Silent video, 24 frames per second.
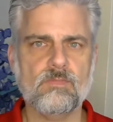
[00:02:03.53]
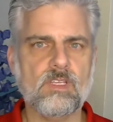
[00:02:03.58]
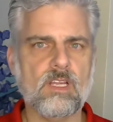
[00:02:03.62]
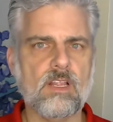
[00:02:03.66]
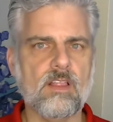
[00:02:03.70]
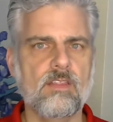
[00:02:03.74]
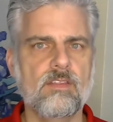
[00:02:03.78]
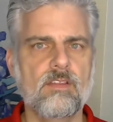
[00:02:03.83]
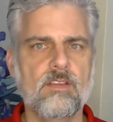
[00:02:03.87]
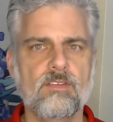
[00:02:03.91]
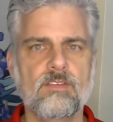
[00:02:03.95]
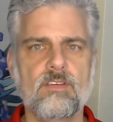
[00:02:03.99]

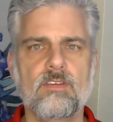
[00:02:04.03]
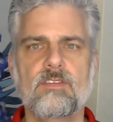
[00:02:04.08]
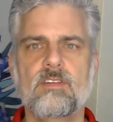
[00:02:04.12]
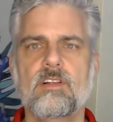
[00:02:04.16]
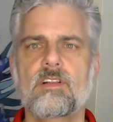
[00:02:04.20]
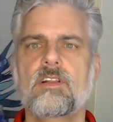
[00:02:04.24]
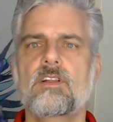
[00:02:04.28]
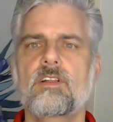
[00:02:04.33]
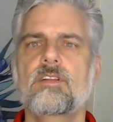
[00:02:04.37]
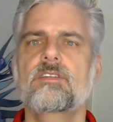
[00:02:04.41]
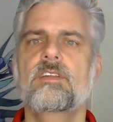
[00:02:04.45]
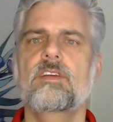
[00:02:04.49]
This is a
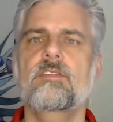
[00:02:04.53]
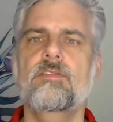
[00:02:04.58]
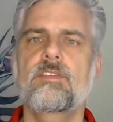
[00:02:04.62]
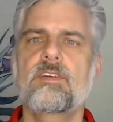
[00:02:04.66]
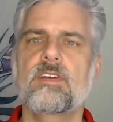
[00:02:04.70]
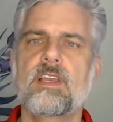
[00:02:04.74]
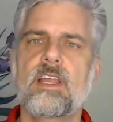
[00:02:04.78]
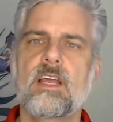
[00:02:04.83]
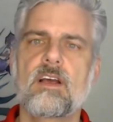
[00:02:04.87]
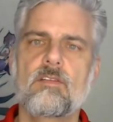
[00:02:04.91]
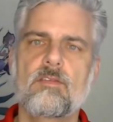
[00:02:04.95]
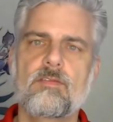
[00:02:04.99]
little different
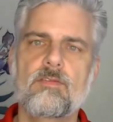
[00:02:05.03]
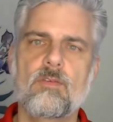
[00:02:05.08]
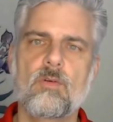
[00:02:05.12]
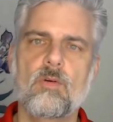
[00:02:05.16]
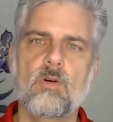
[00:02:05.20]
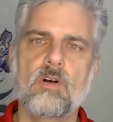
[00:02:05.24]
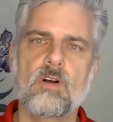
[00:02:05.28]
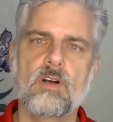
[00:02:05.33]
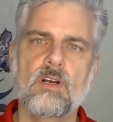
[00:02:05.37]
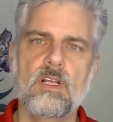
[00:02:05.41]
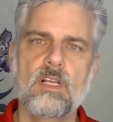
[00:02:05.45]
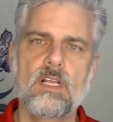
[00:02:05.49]
now
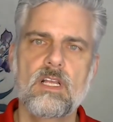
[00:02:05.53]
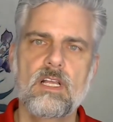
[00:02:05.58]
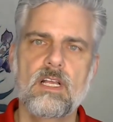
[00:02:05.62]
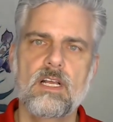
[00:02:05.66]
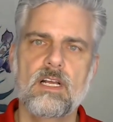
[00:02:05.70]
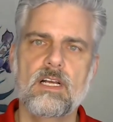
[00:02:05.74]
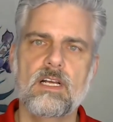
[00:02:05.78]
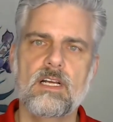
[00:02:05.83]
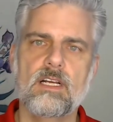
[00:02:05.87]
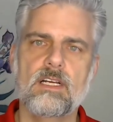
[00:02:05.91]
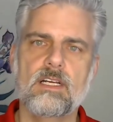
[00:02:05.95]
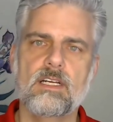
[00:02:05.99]
for
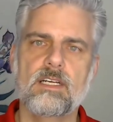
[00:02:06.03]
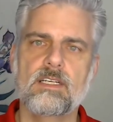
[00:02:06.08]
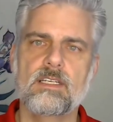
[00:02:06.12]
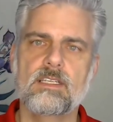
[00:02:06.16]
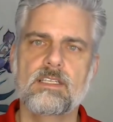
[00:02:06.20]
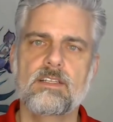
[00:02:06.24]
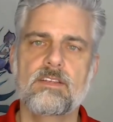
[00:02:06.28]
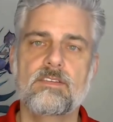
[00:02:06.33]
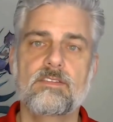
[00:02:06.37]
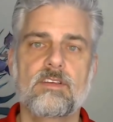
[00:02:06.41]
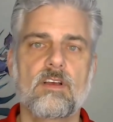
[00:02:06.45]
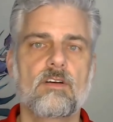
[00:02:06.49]

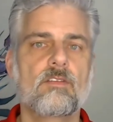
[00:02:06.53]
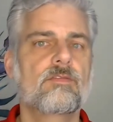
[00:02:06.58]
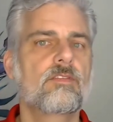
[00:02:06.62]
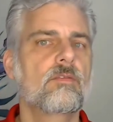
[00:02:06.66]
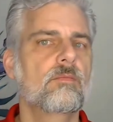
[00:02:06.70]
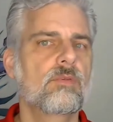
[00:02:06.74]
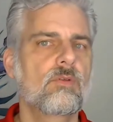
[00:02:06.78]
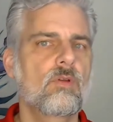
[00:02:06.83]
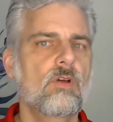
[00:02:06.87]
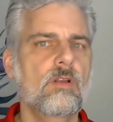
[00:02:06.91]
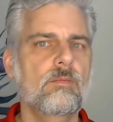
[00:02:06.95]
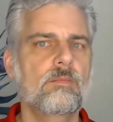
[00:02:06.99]

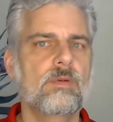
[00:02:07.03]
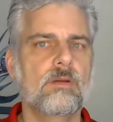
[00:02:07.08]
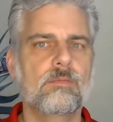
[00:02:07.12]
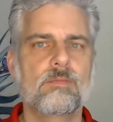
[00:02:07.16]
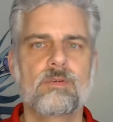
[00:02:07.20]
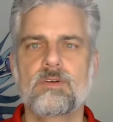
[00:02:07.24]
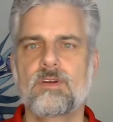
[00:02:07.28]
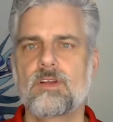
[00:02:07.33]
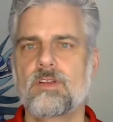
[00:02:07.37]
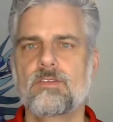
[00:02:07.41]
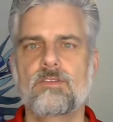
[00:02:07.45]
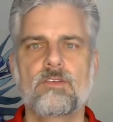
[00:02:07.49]
self-employed
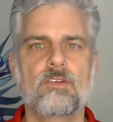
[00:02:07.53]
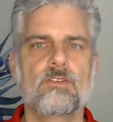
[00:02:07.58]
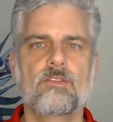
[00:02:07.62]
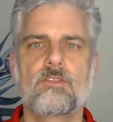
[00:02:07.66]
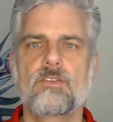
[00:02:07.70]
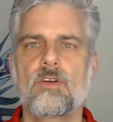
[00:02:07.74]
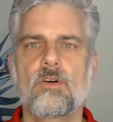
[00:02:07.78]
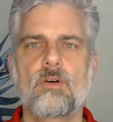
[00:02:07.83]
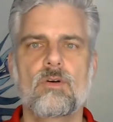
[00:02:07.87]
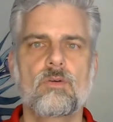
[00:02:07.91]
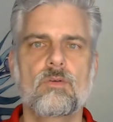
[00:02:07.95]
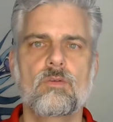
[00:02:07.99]
people, because there's
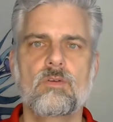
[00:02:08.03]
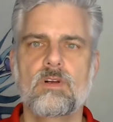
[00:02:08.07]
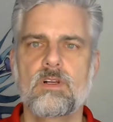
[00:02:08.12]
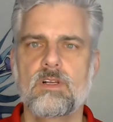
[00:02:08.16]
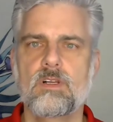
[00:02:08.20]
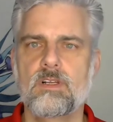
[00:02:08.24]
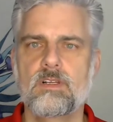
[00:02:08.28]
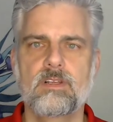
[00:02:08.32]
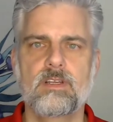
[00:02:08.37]
no